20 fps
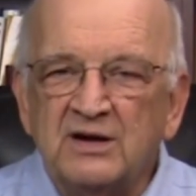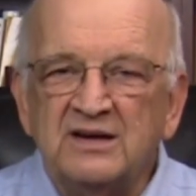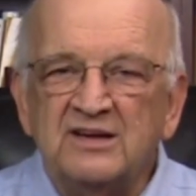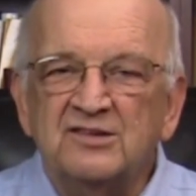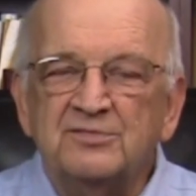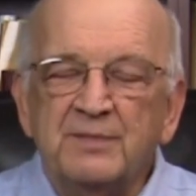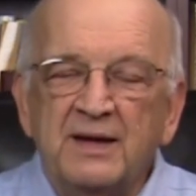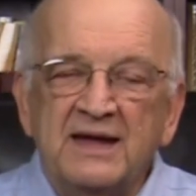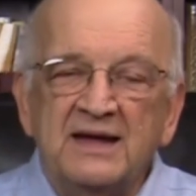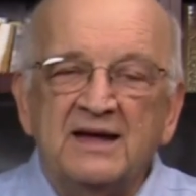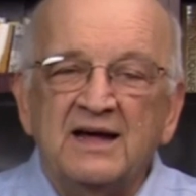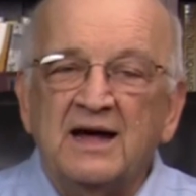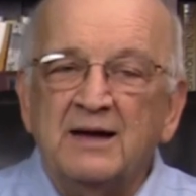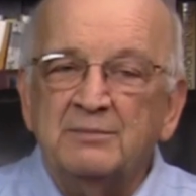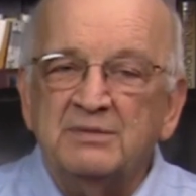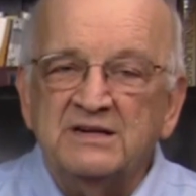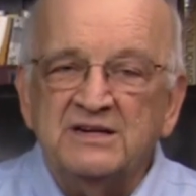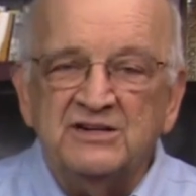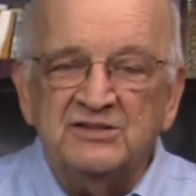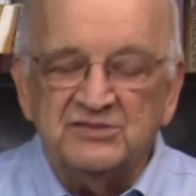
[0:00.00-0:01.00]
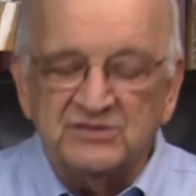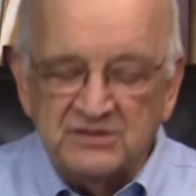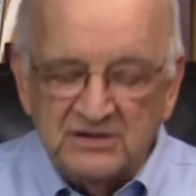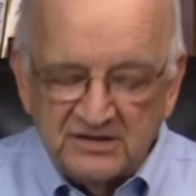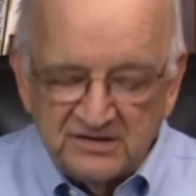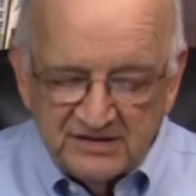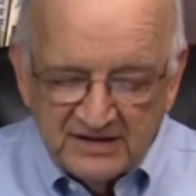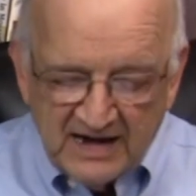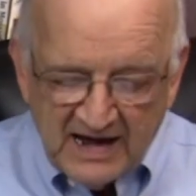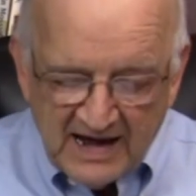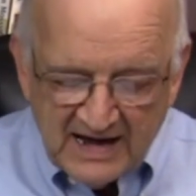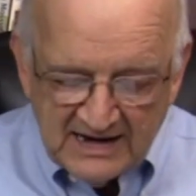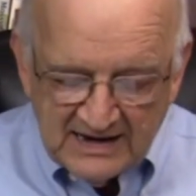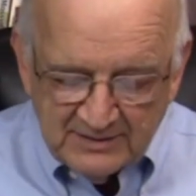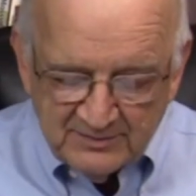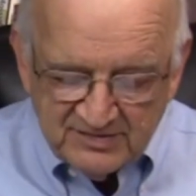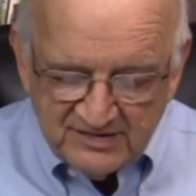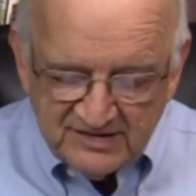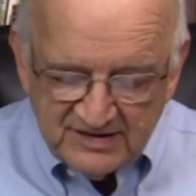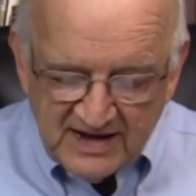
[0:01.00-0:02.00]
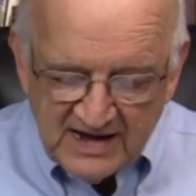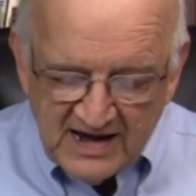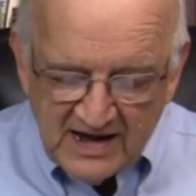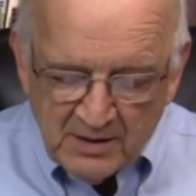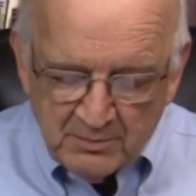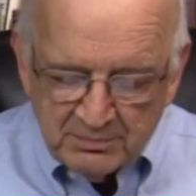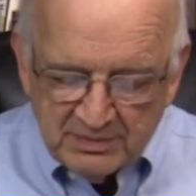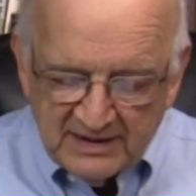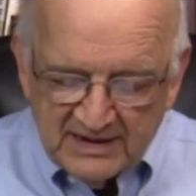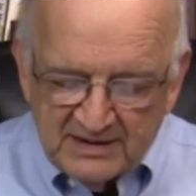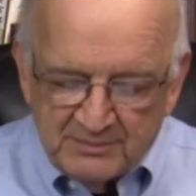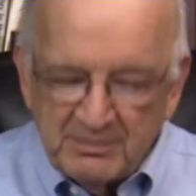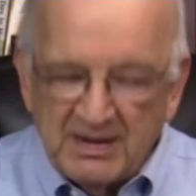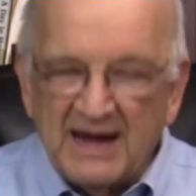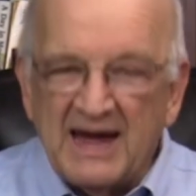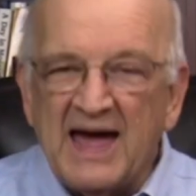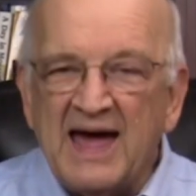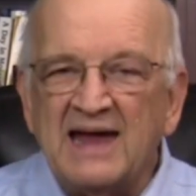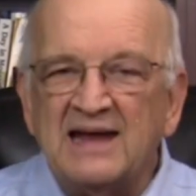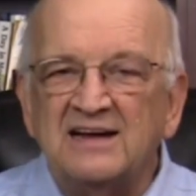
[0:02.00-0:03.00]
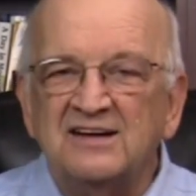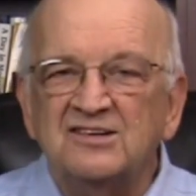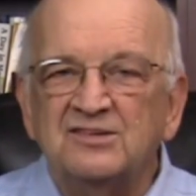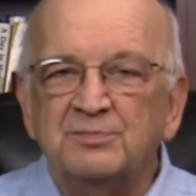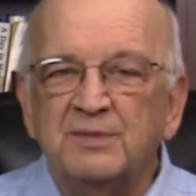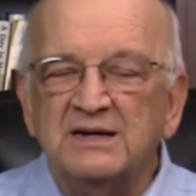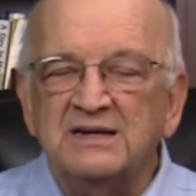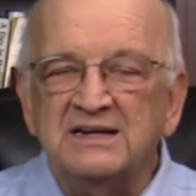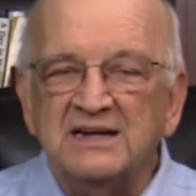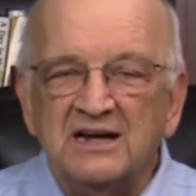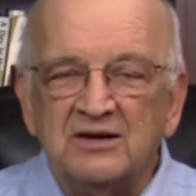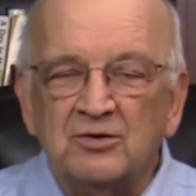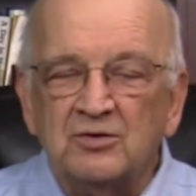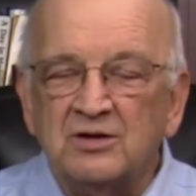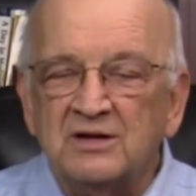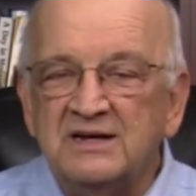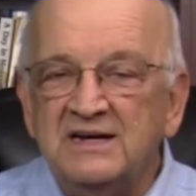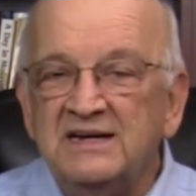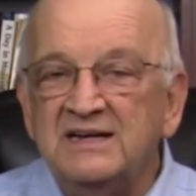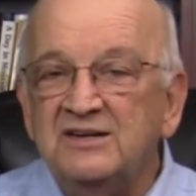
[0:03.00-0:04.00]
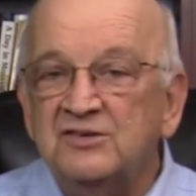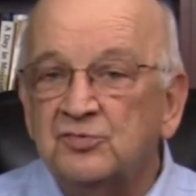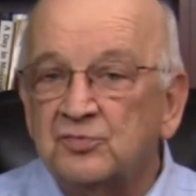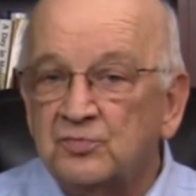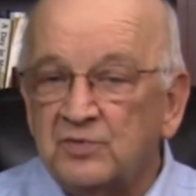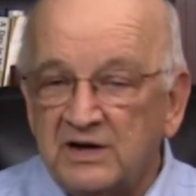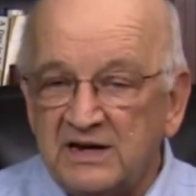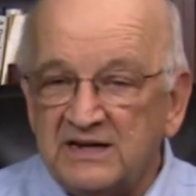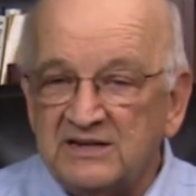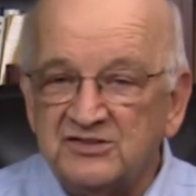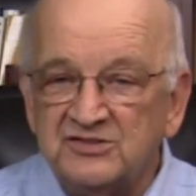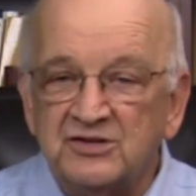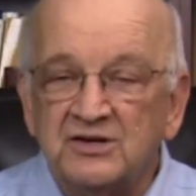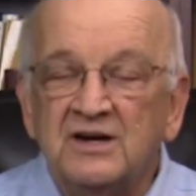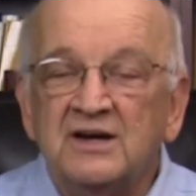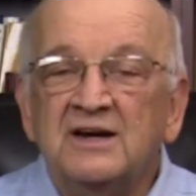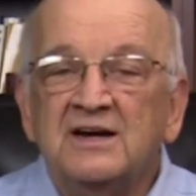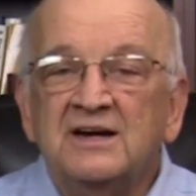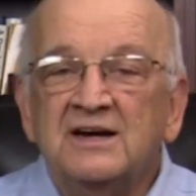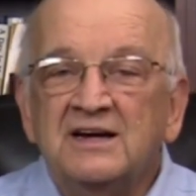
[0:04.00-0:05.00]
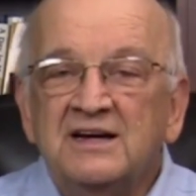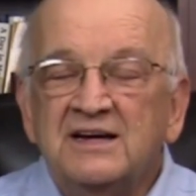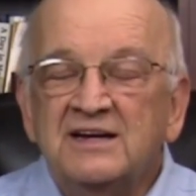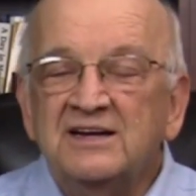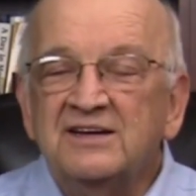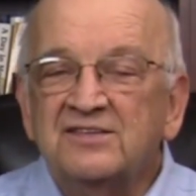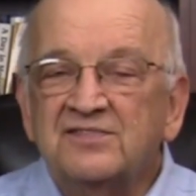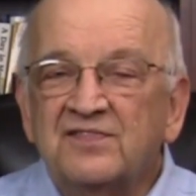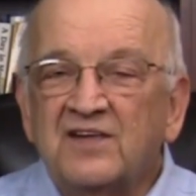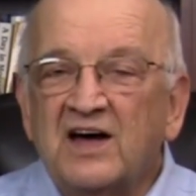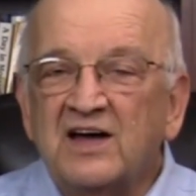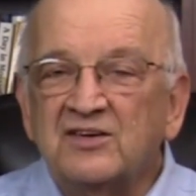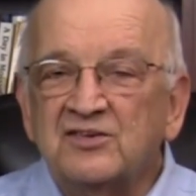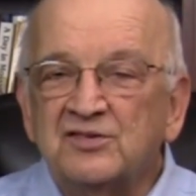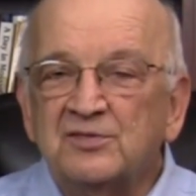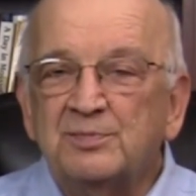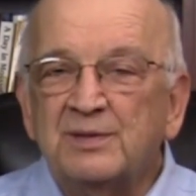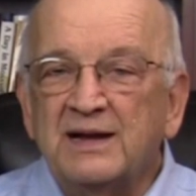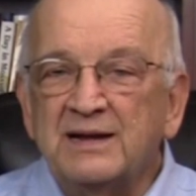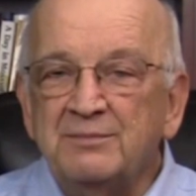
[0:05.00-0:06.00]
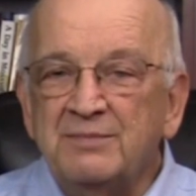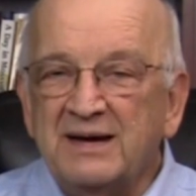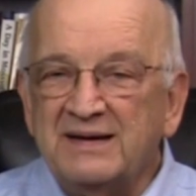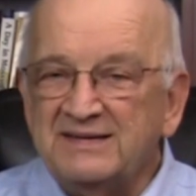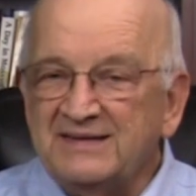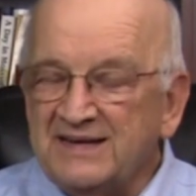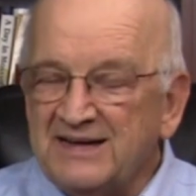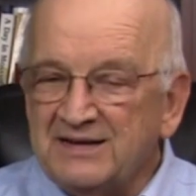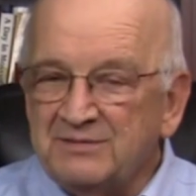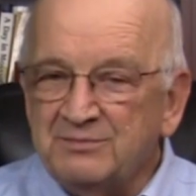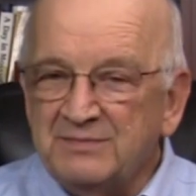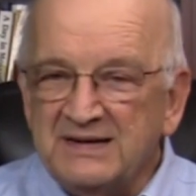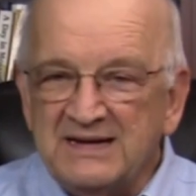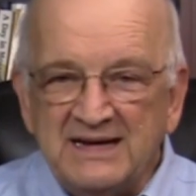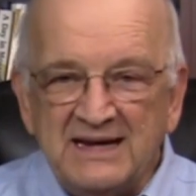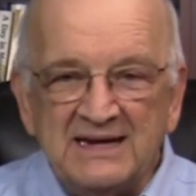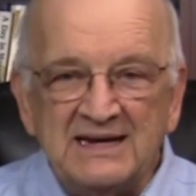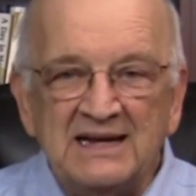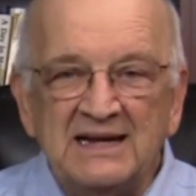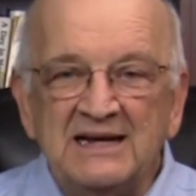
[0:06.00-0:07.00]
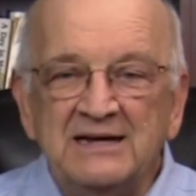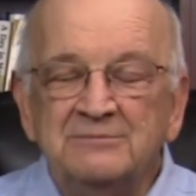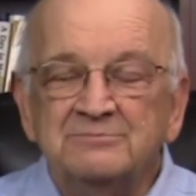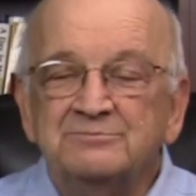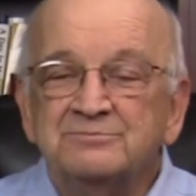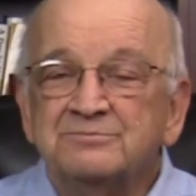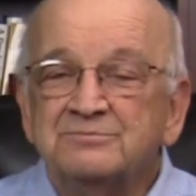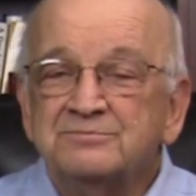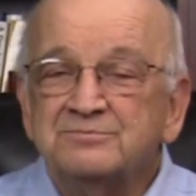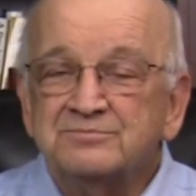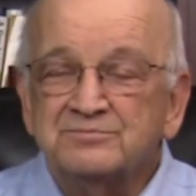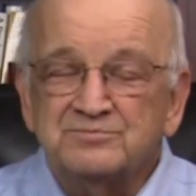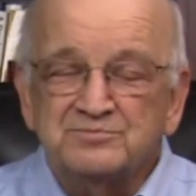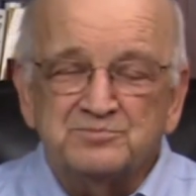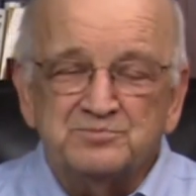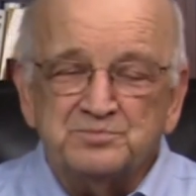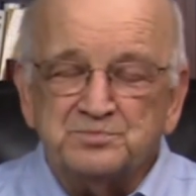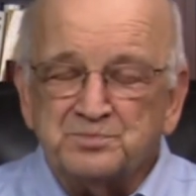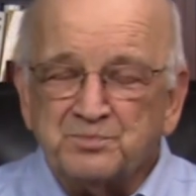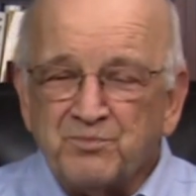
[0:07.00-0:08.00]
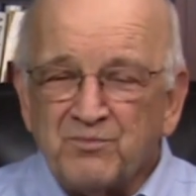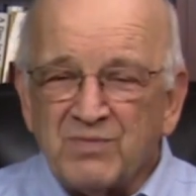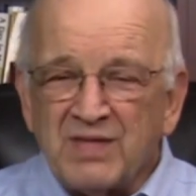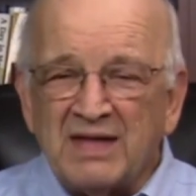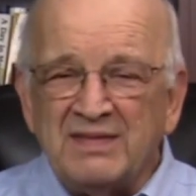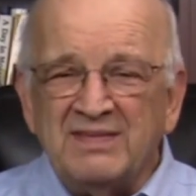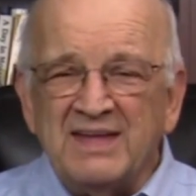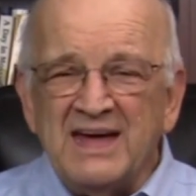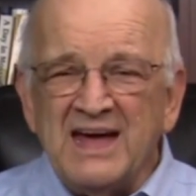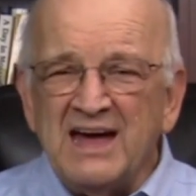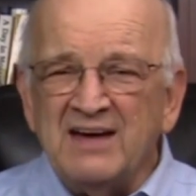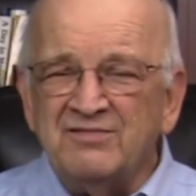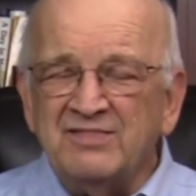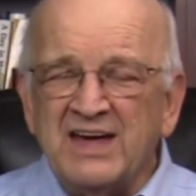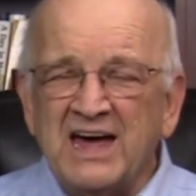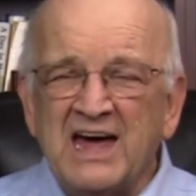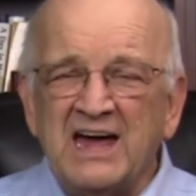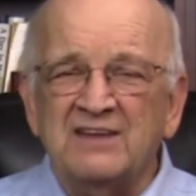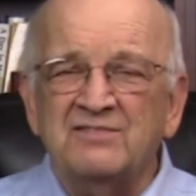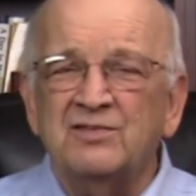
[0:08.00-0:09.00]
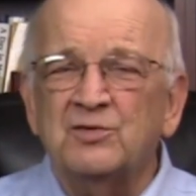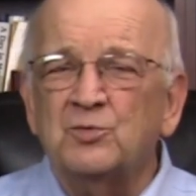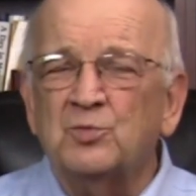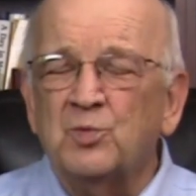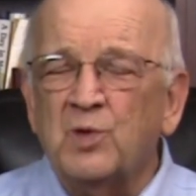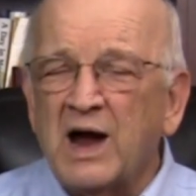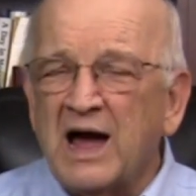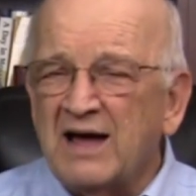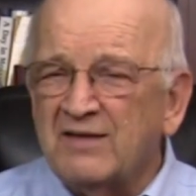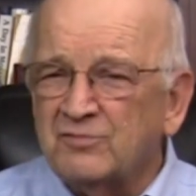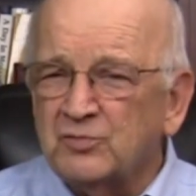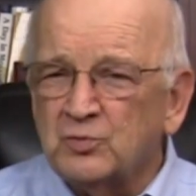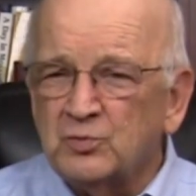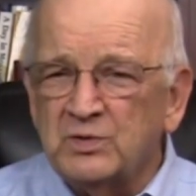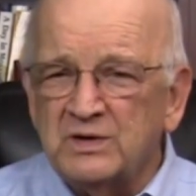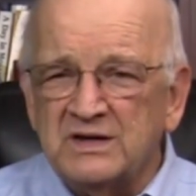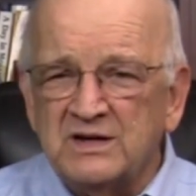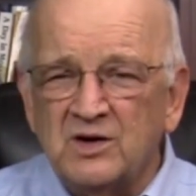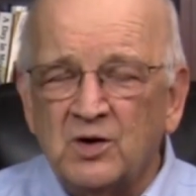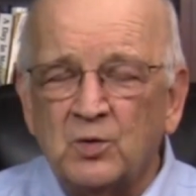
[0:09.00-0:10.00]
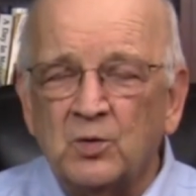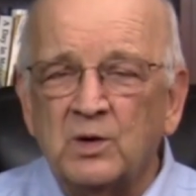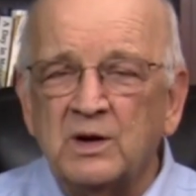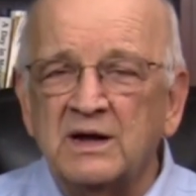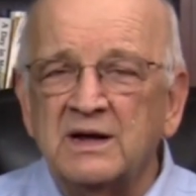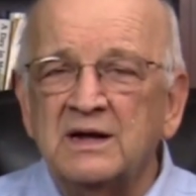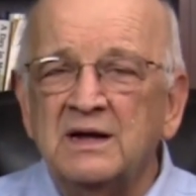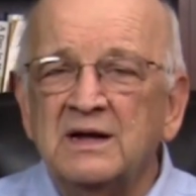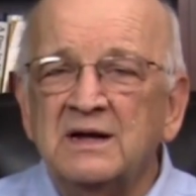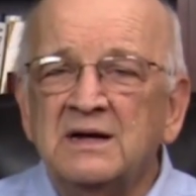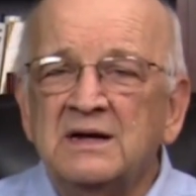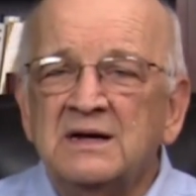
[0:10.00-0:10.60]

And his main competition is a guy named Sam, played by Alex McNichol. He's rich. His father's played by Ted McGinley. They have kind of a rivalry going.